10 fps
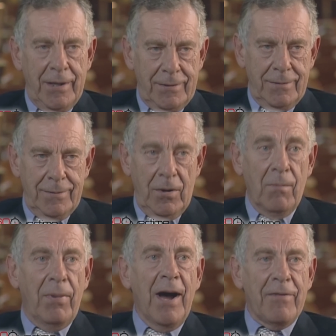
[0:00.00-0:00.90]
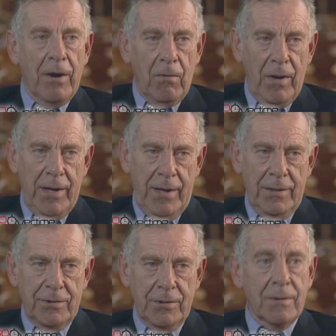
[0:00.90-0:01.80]
not the ivory towers,
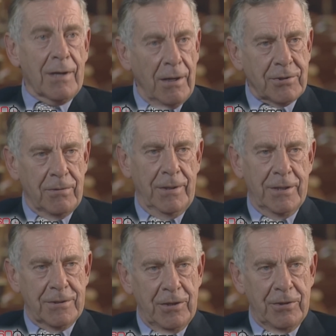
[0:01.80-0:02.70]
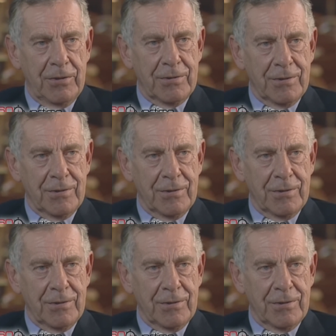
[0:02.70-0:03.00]
and in doing so he became an